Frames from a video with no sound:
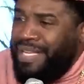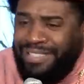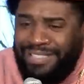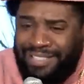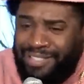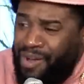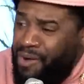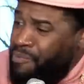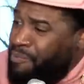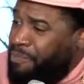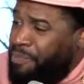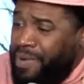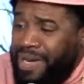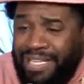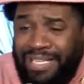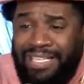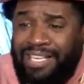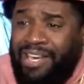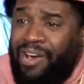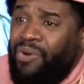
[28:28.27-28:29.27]
Mm-hmm. Bitch,
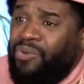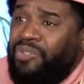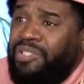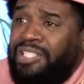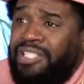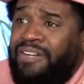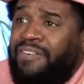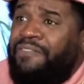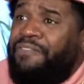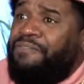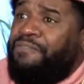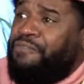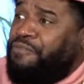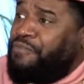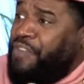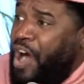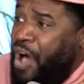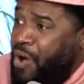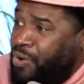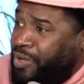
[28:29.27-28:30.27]
don't bring your little
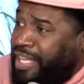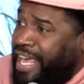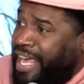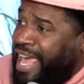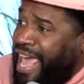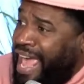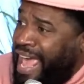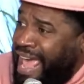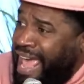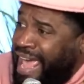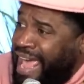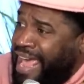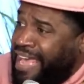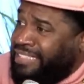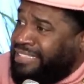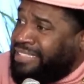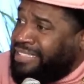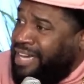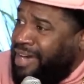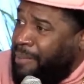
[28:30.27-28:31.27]
funky
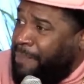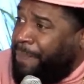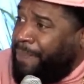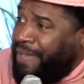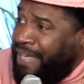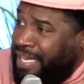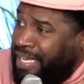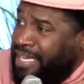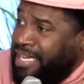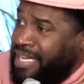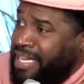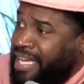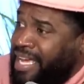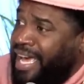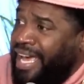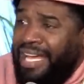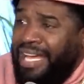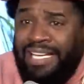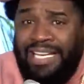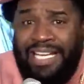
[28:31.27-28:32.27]
ass up here
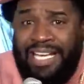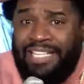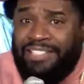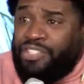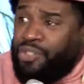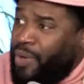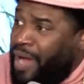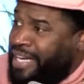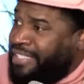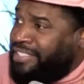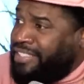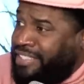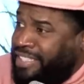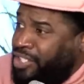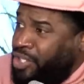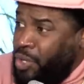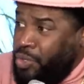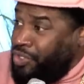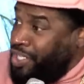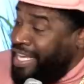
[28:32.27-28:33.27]
and then try to
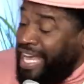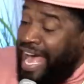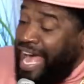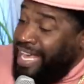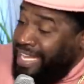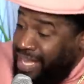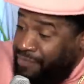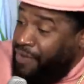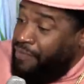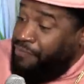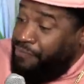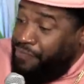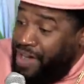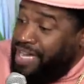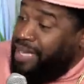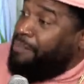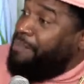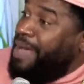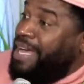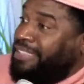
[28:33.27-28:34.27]
steal. You think I give a
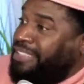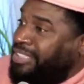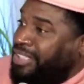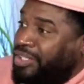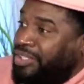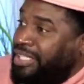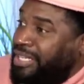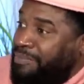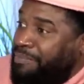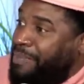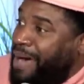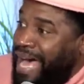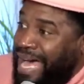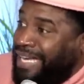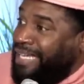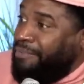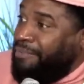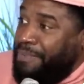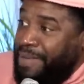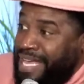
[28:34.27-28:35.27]
fuck about your little
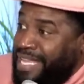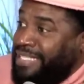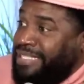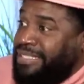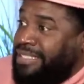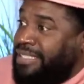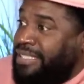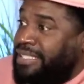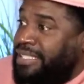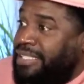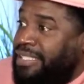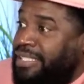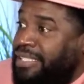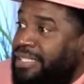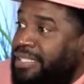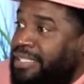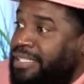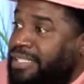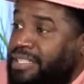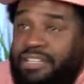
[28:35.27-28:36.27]
body, bitch?
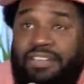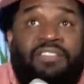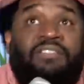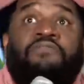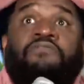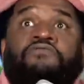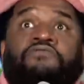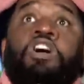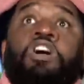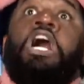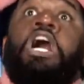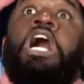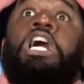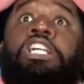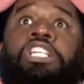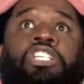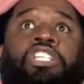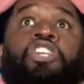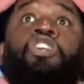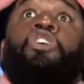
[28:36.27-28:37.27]

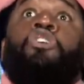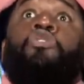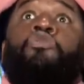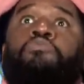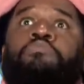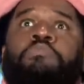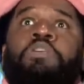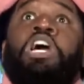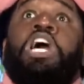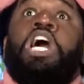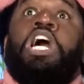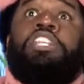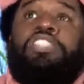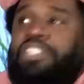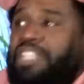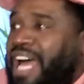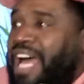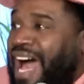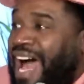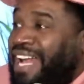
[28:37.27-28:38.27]
Fuck you,
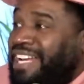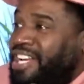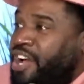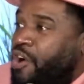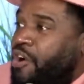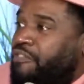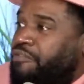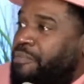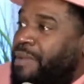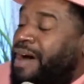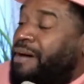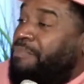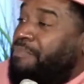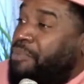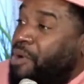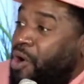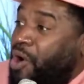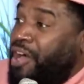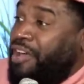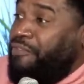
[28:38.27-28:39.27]
bitch. I know if
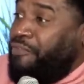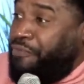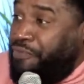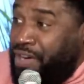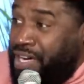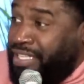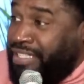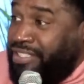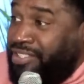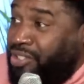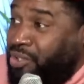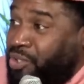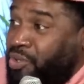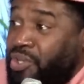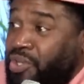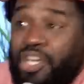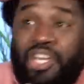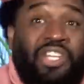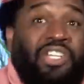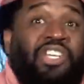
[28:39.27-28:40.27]
my boy fucked
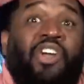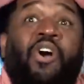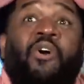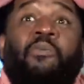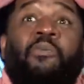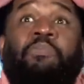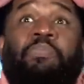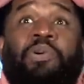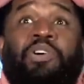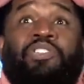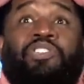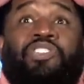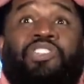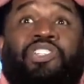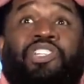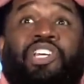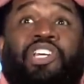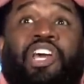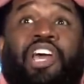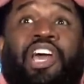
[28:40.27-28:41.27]
you, your
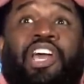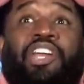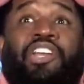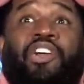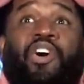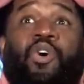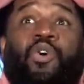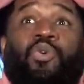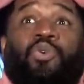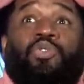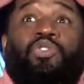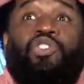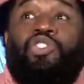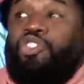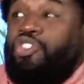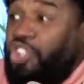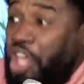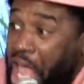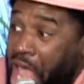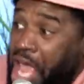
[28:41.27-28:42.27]
pussy ain't on
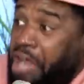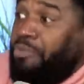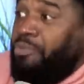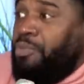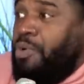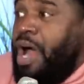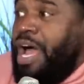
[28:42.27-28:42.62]
shit